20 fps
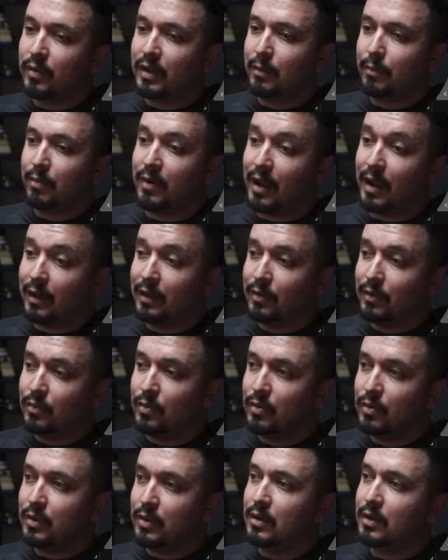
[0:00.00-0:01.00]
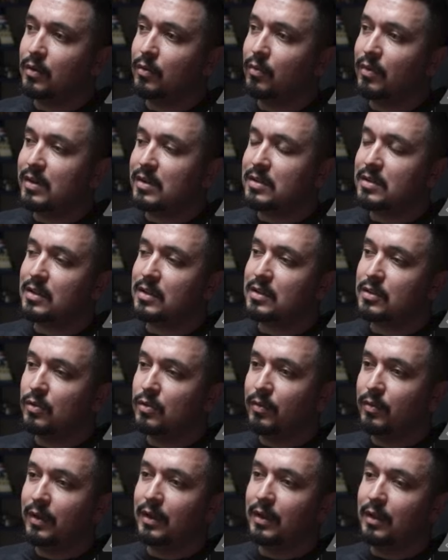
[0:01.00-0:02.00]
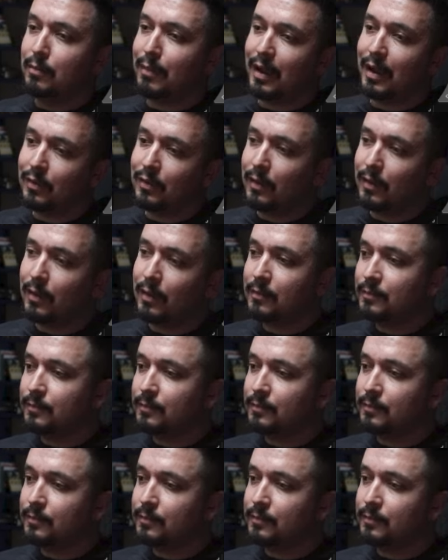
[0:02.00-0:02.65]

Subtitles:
a bracket order versus doing it manually.